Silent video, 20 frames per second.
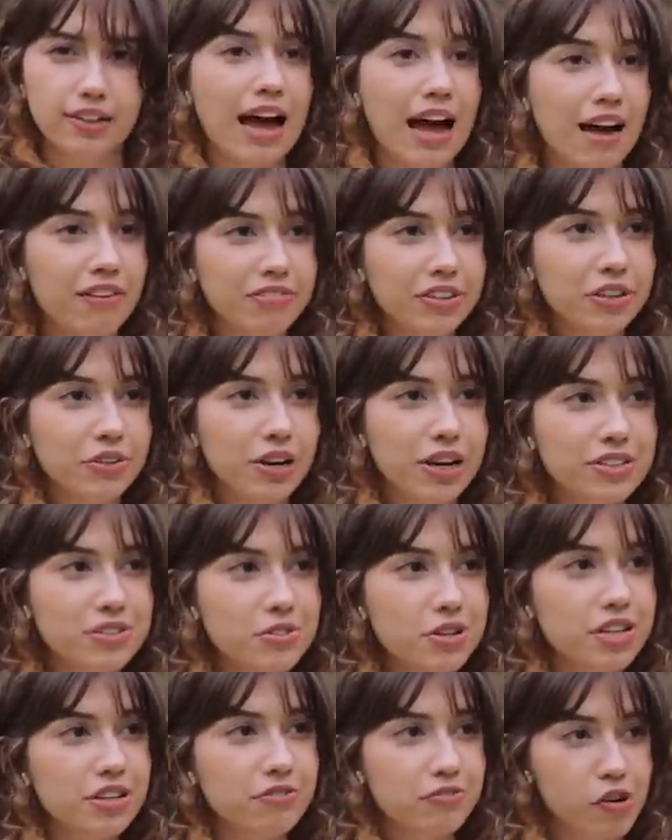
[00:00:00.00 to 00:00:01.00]
Having
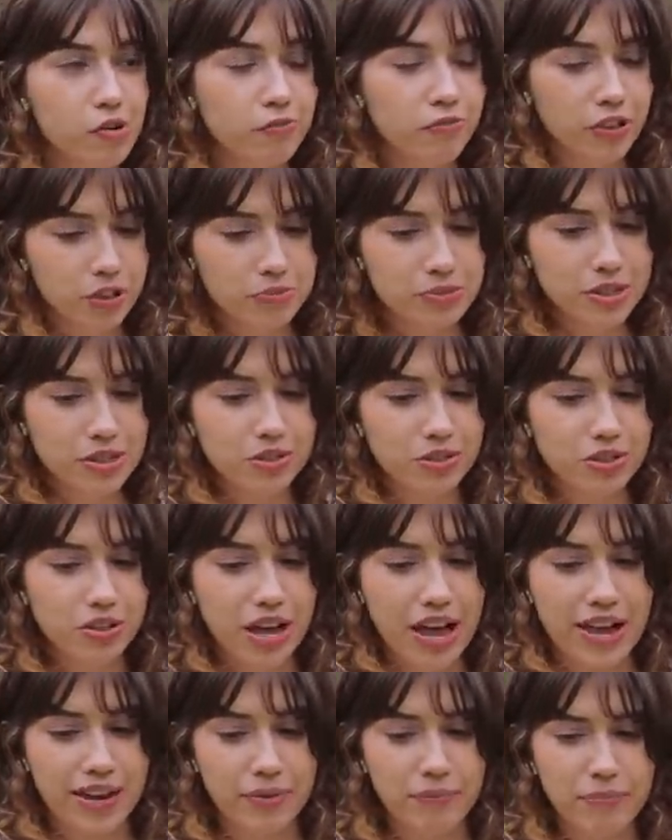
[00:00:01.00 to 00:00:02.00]
graduated from film school
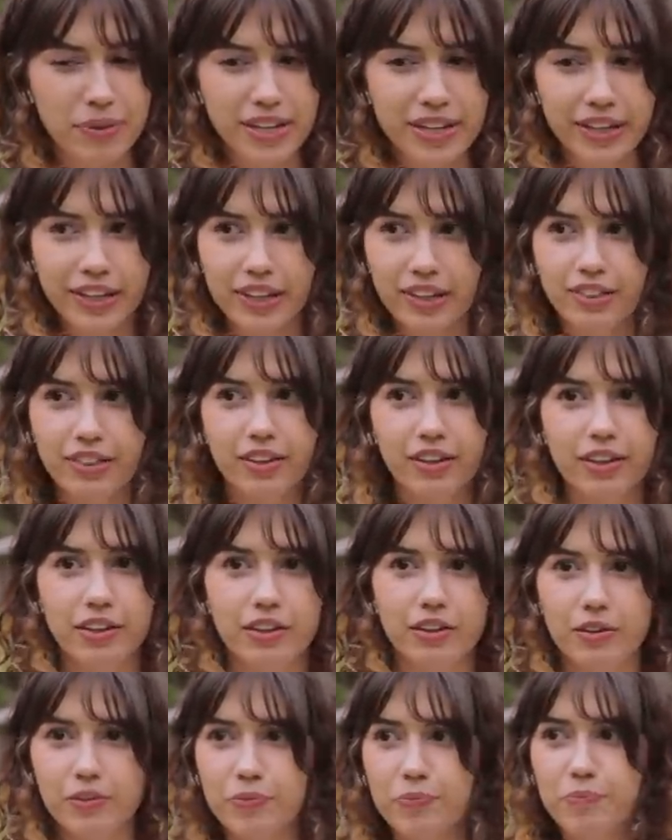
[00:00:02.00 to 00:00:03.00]
and being in
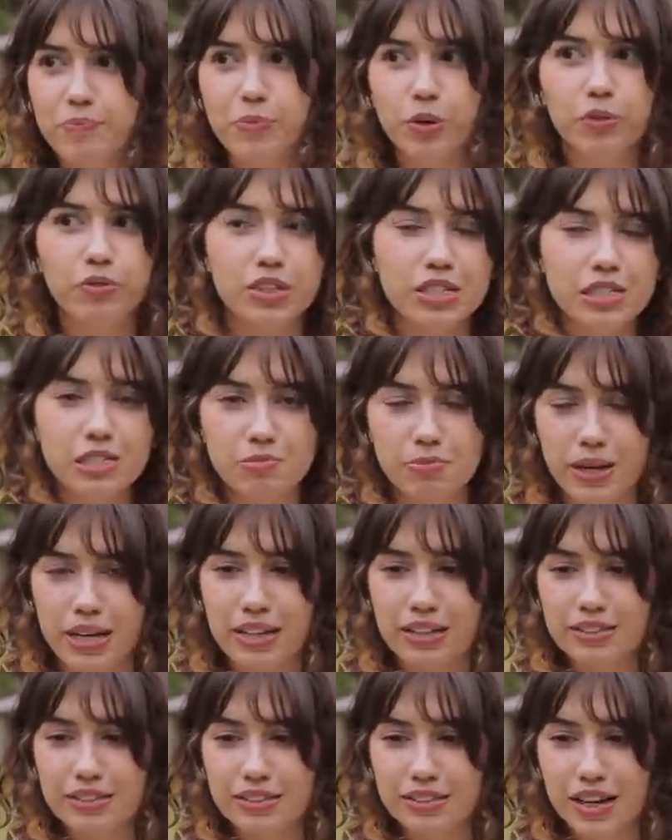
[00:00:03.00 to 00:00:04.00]
the movie
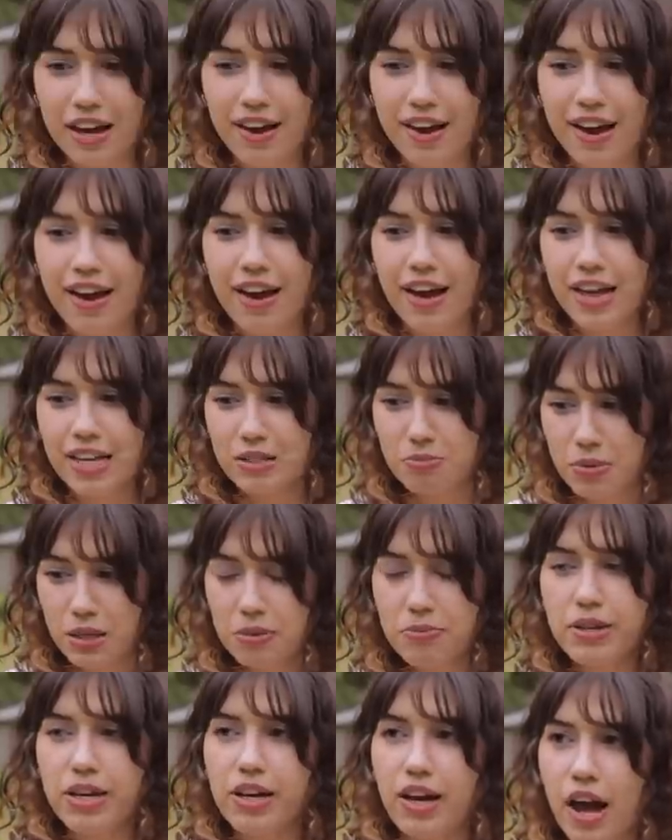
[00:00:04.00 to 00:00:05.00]
space has made
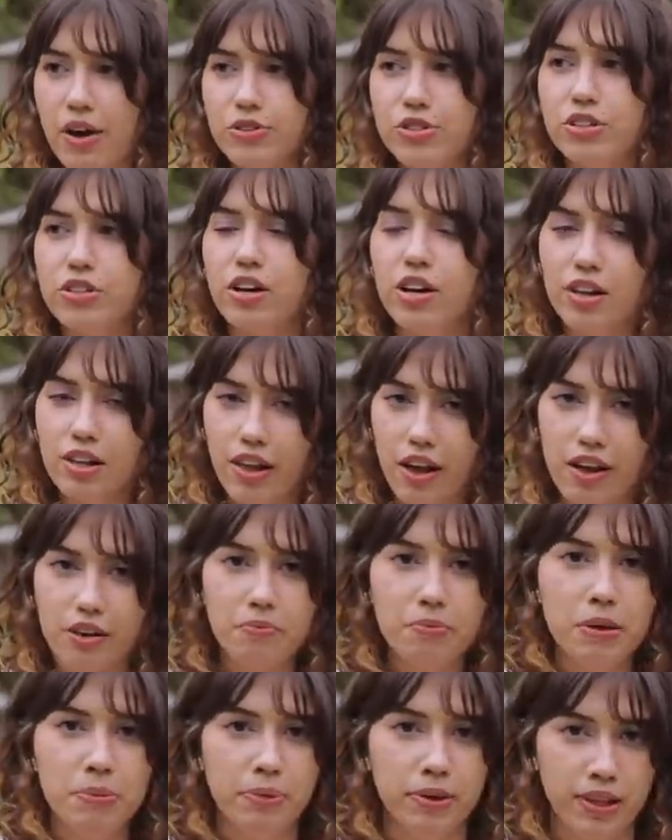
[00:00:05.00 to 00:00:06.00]
me encounter a lot
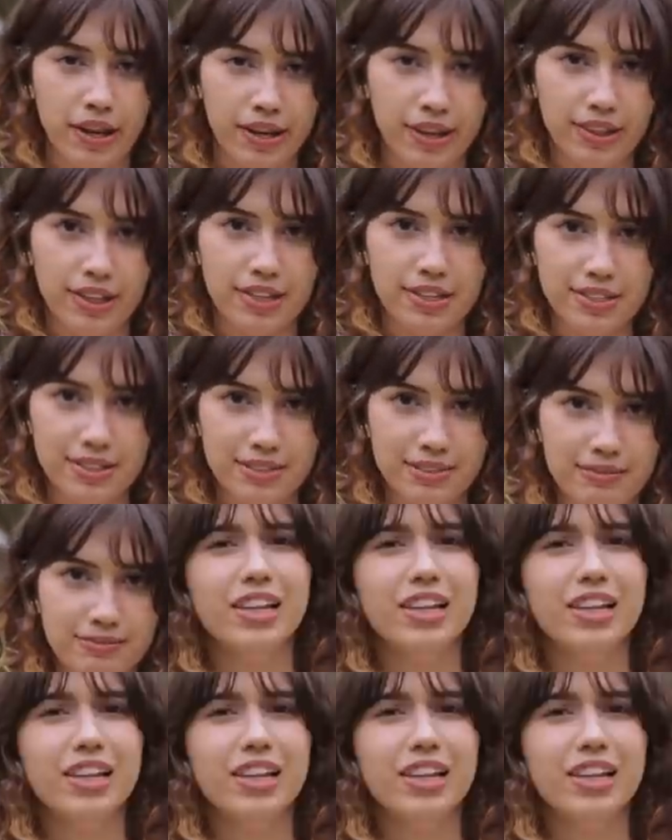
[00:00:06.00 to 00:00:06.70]
of people like this.